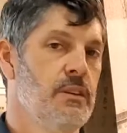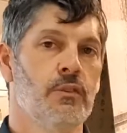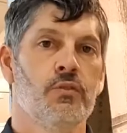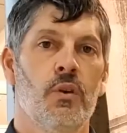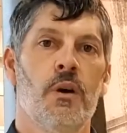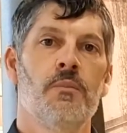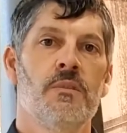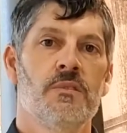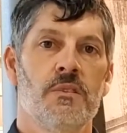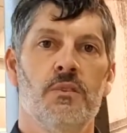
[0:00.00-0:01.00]
drum
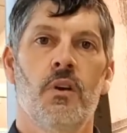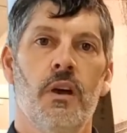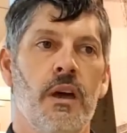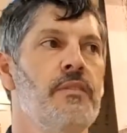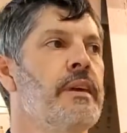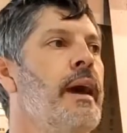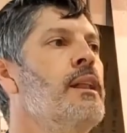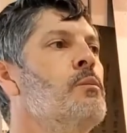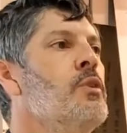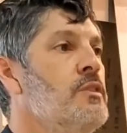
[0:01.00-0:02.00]
to do our heavy
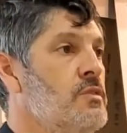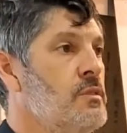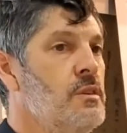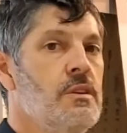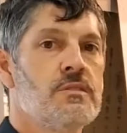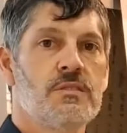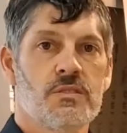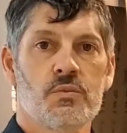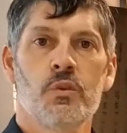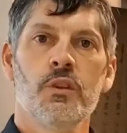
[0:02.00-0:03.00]
calibration. So this
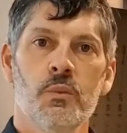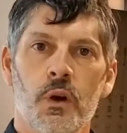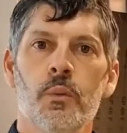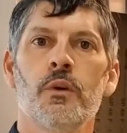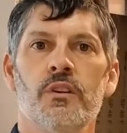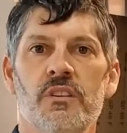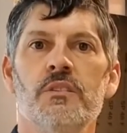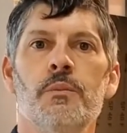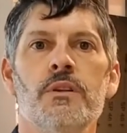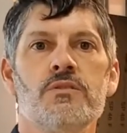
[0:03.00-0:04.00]
is really where we're going to
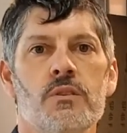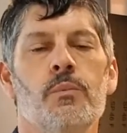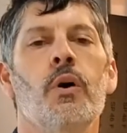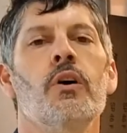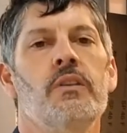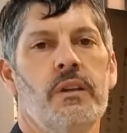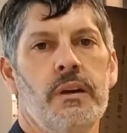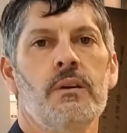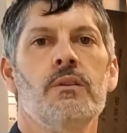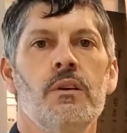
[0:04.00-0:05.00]
dimension the part
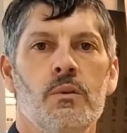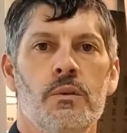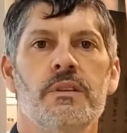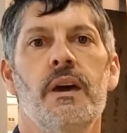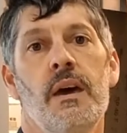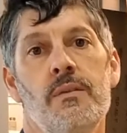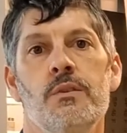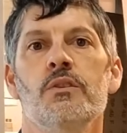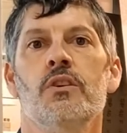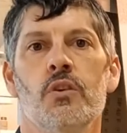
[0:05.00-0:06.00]
down with a
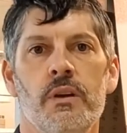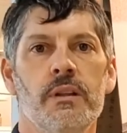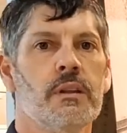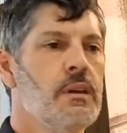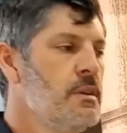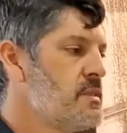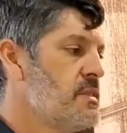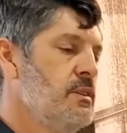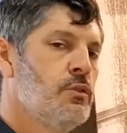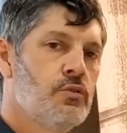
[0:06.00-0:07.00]
heavier grit.
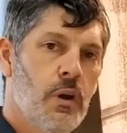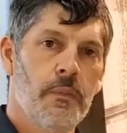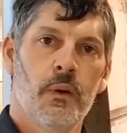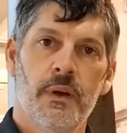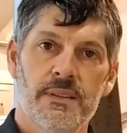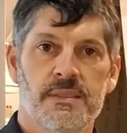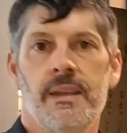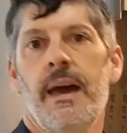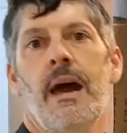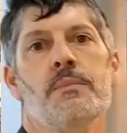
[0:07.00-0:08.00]
Steel drum, that way it's an
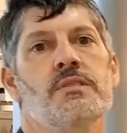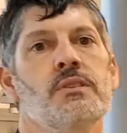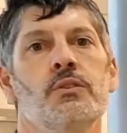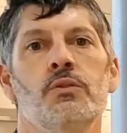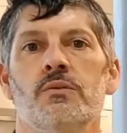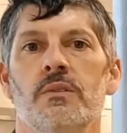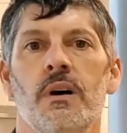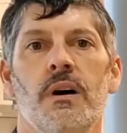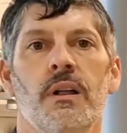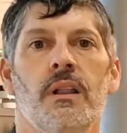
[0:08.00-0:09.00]
absolute
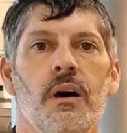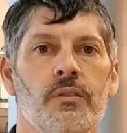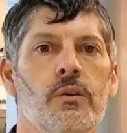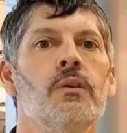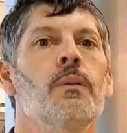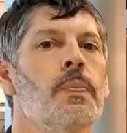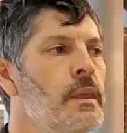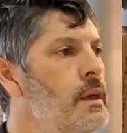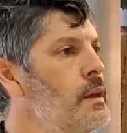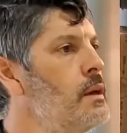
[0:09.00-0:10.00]
level.
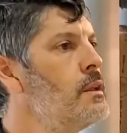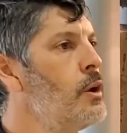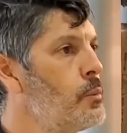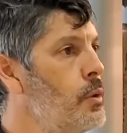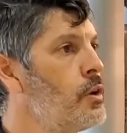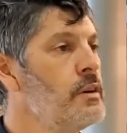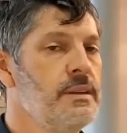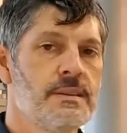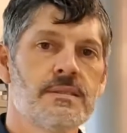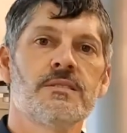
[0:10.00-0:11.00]
And our part
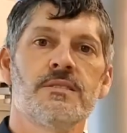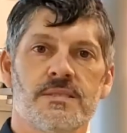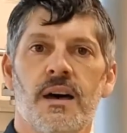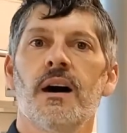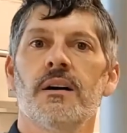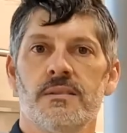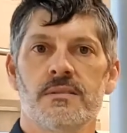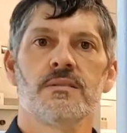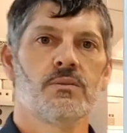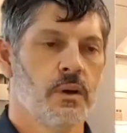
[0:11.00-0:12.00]
is to
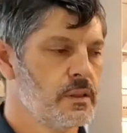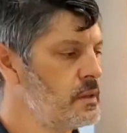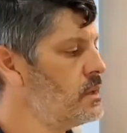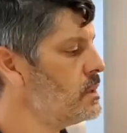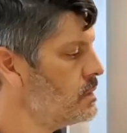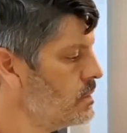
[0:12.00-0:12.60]
size right there.